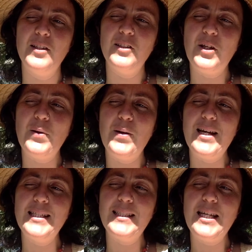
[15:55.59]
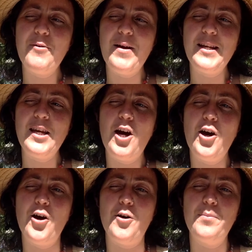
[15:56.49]
So is there any
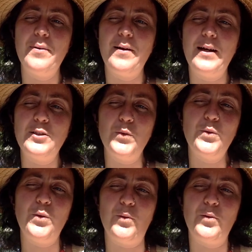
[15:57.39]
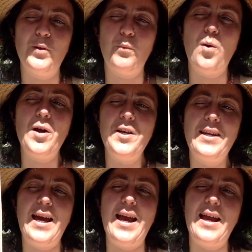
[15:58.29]
hope at all that one
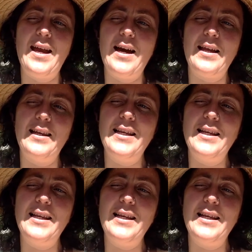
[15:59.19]
day, at